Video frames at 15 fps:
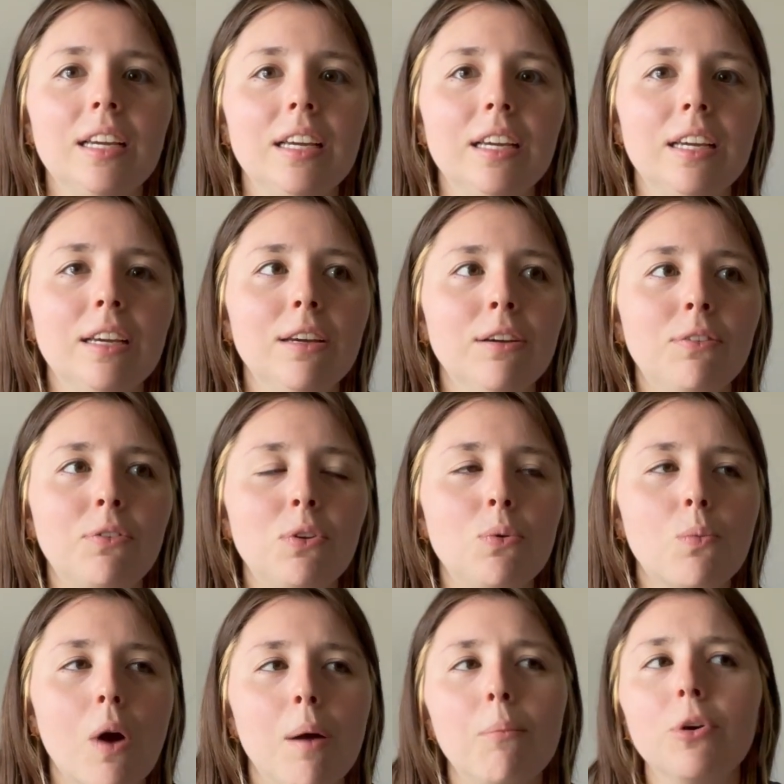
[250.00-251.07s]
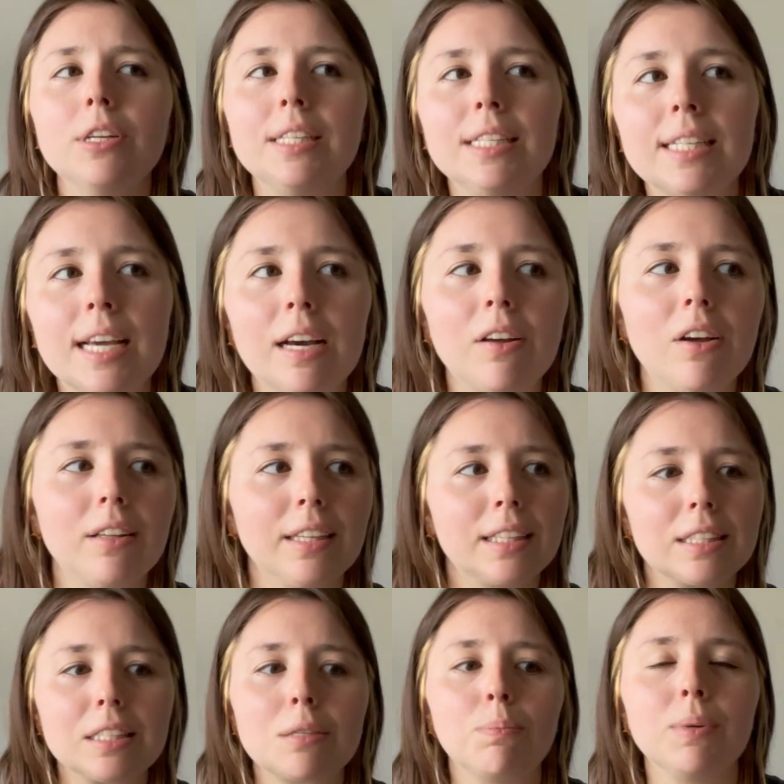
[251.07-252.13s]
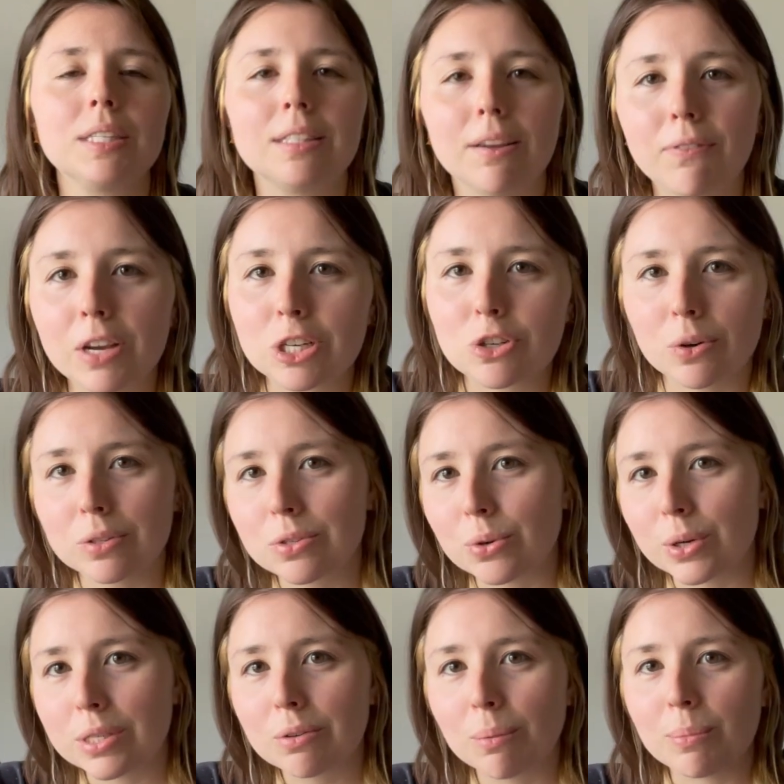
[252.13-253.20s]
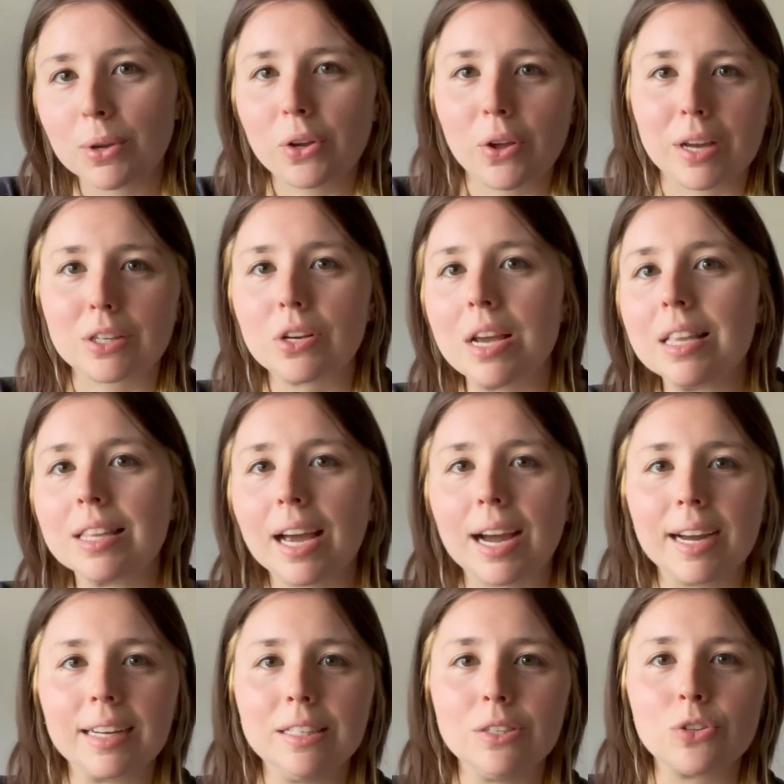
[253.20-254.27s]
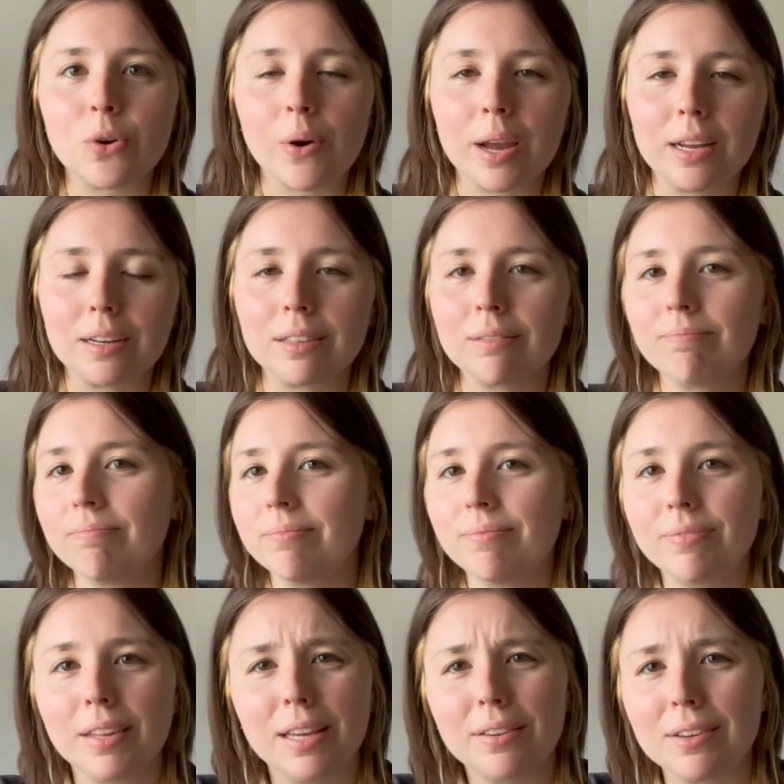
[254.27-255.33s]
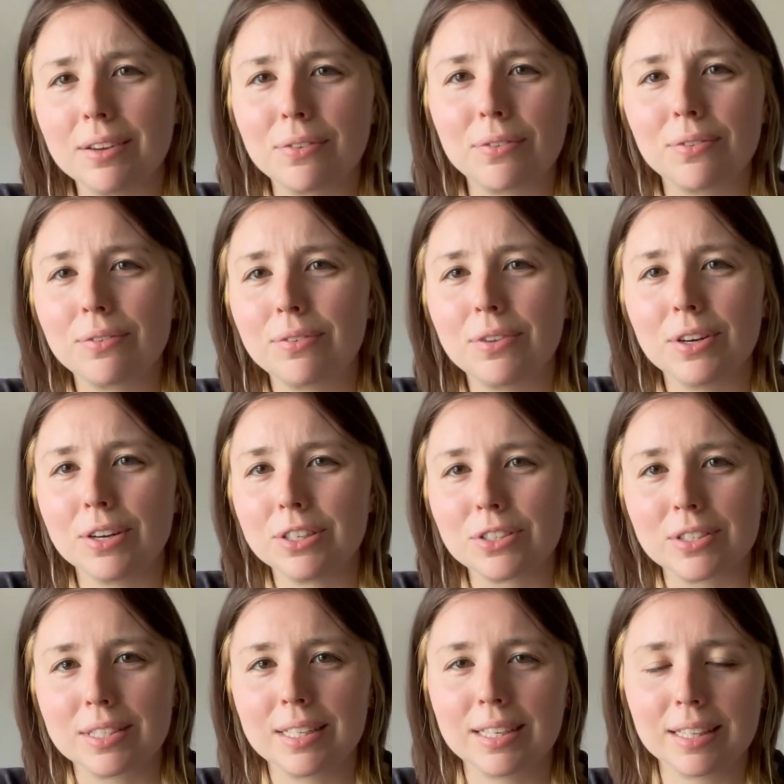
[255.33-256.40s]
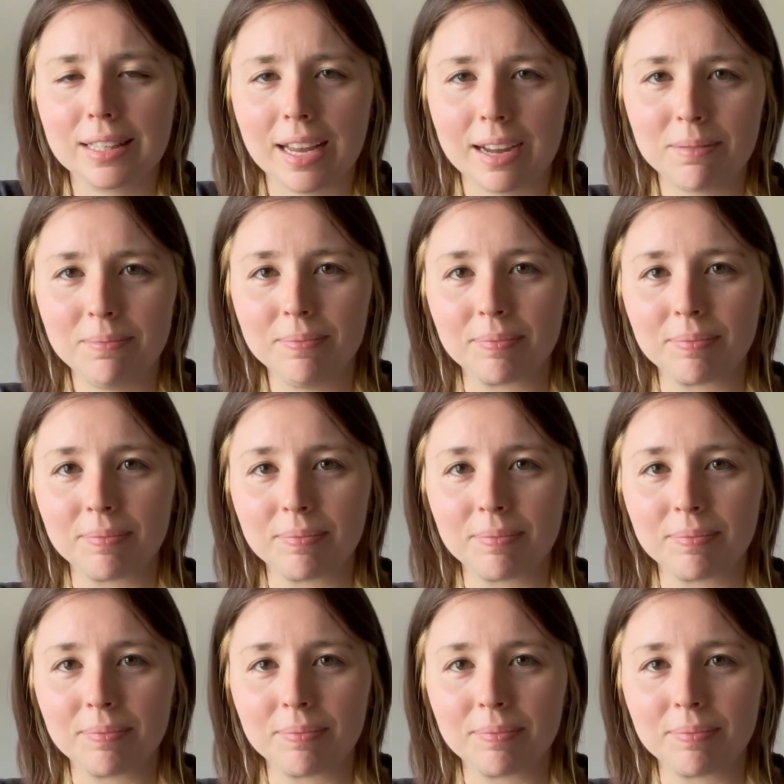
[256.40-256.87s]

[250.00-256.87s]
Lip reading: if you want more detail on like the specific short stories from the collection that I enjoyed, if you're interested in that.